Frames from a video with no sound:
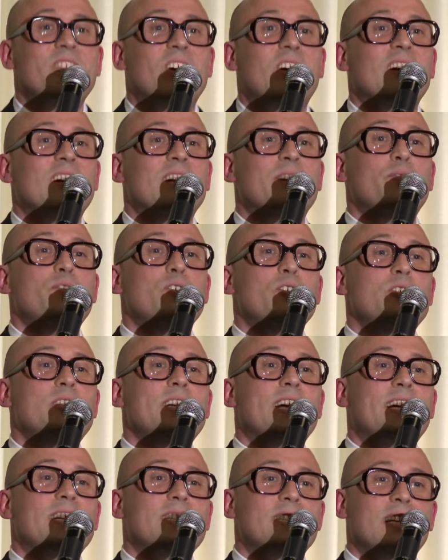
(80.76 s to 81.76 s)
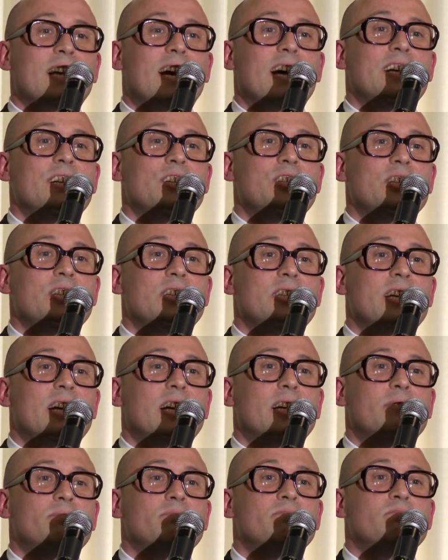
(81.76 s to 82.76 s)
Finally, a few seconds later, she
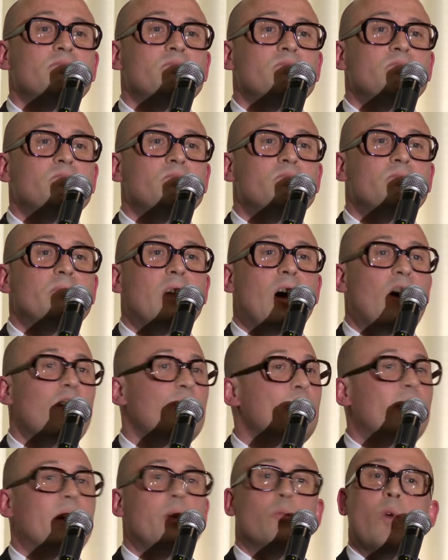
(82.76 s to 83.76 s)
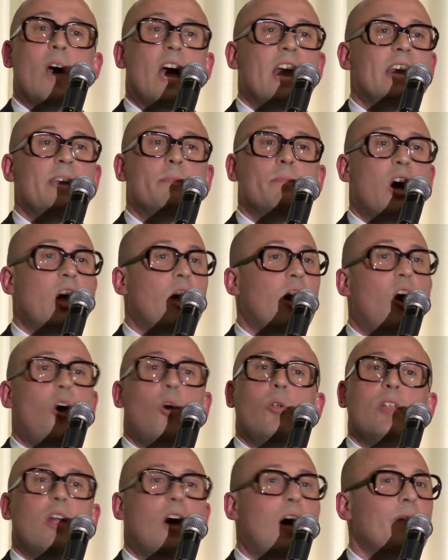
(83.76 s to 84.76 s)
said, I've been waiting my
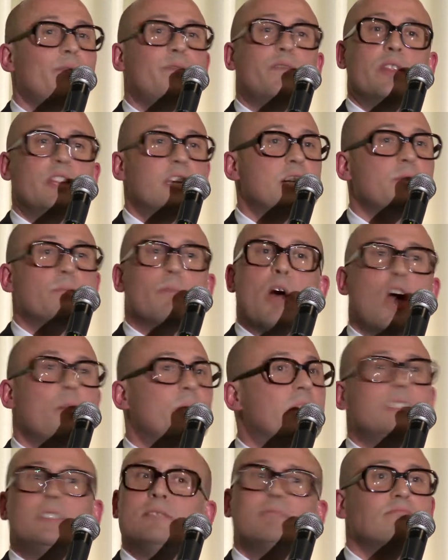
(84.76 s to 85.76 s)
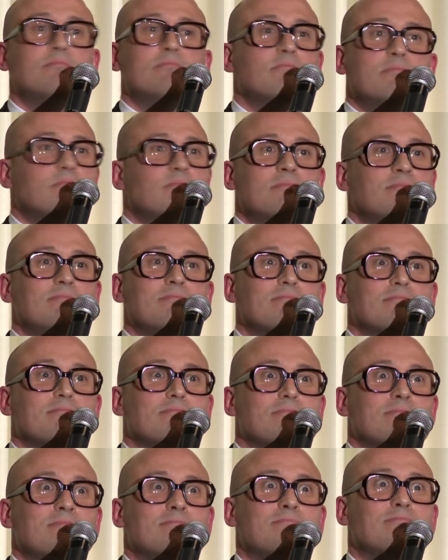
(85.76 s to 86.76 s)
whole life for this moment.
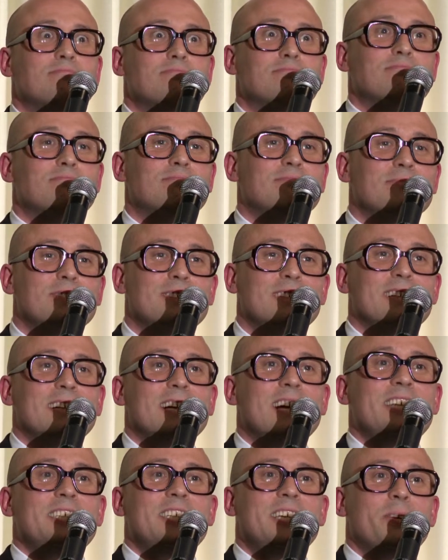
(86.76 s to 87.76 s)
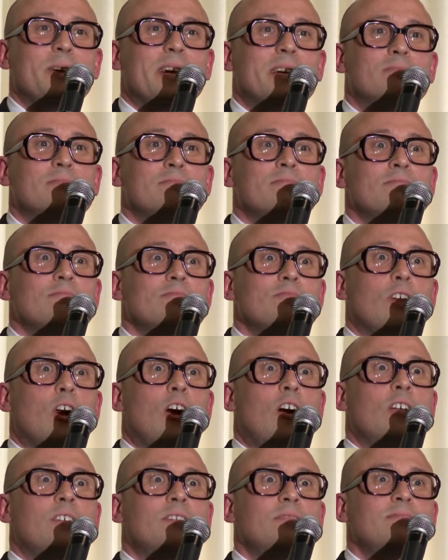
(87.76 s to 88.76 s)
And she went,
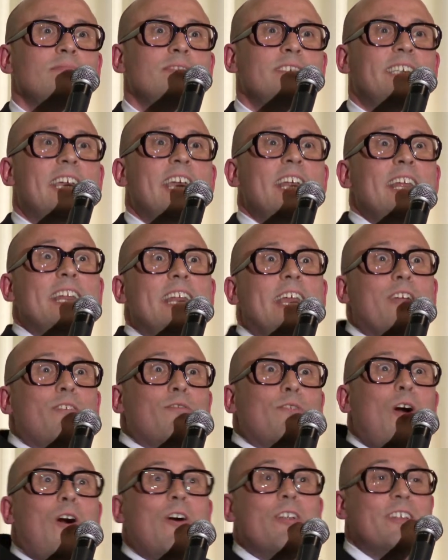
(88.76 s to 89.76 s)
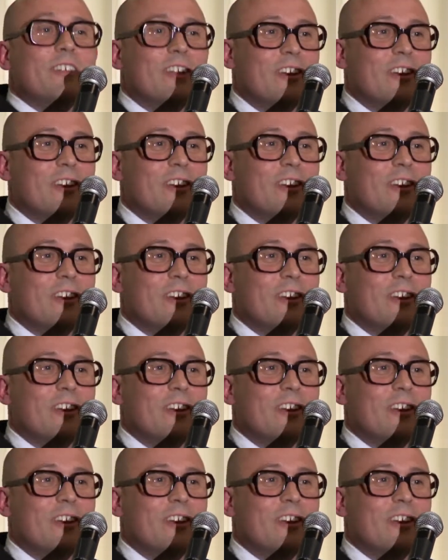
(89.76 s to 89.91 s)
Ron, get in here, Ron!